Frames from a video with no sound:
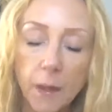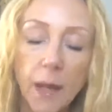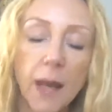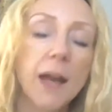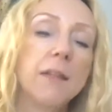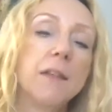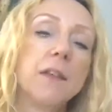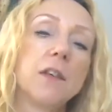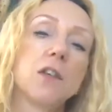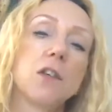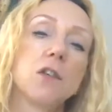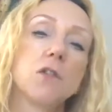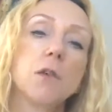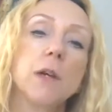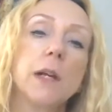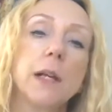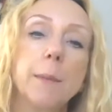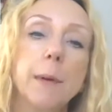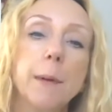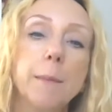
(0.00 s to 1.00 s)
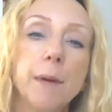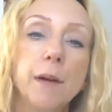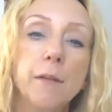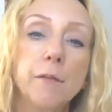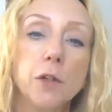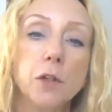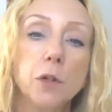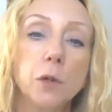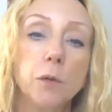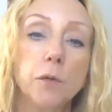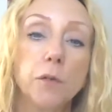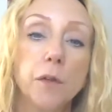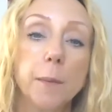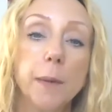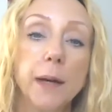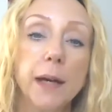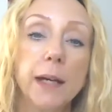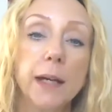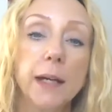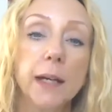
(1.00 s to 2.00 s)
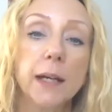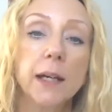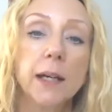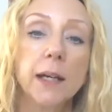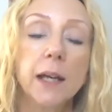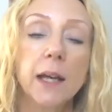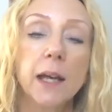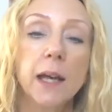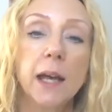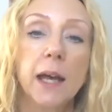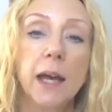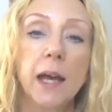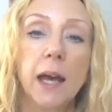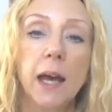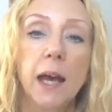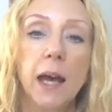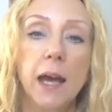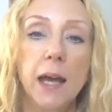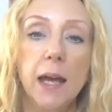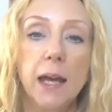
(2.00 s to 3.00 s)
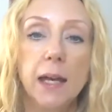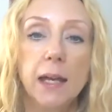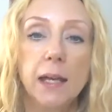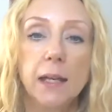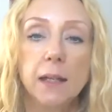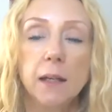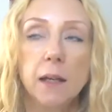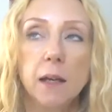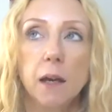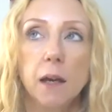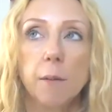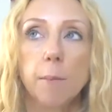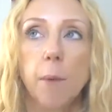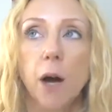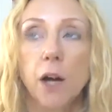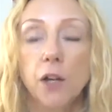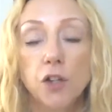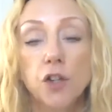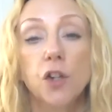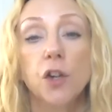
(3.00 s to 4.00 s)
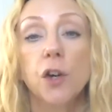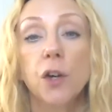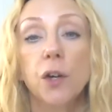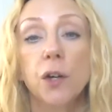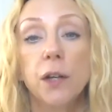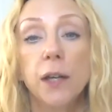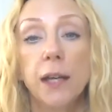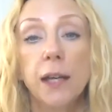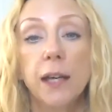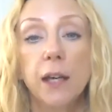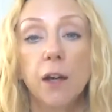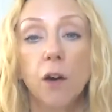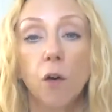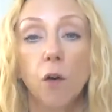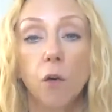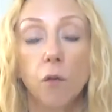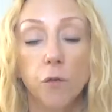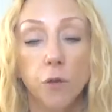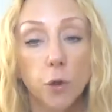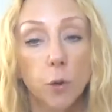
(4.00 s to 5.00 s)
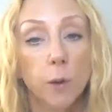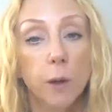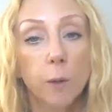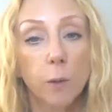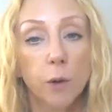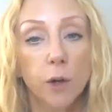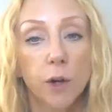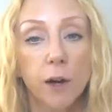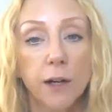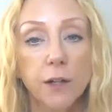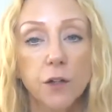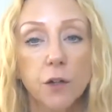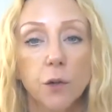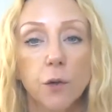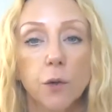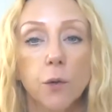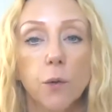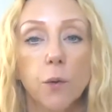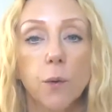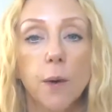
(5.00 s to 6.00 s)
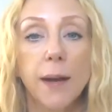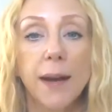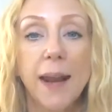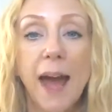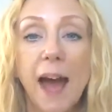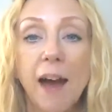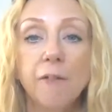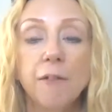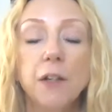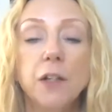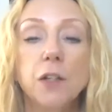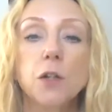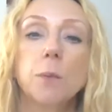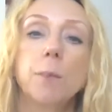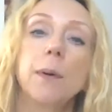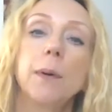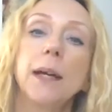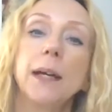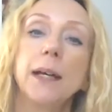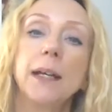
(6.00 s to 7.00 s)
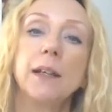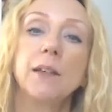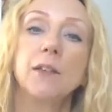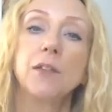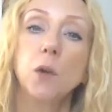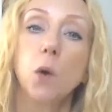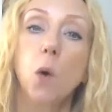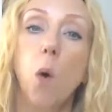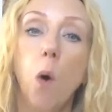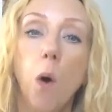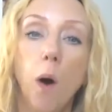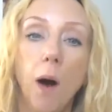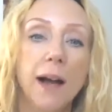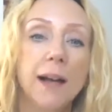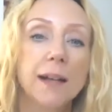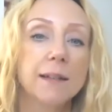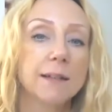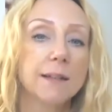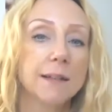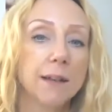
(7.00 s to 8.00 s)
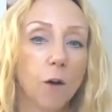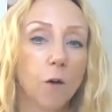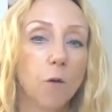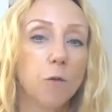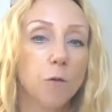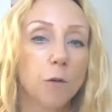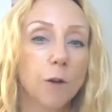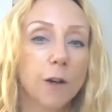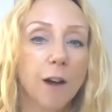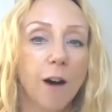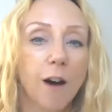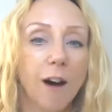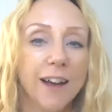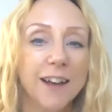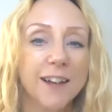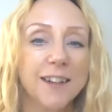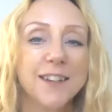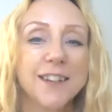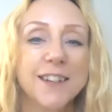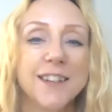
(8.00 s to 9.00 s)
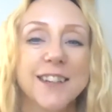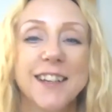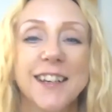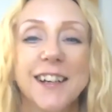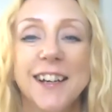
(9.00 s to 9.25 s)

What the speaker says: And this has really been pivotal for me in my journey of doing what I do and having to be quite self-reliant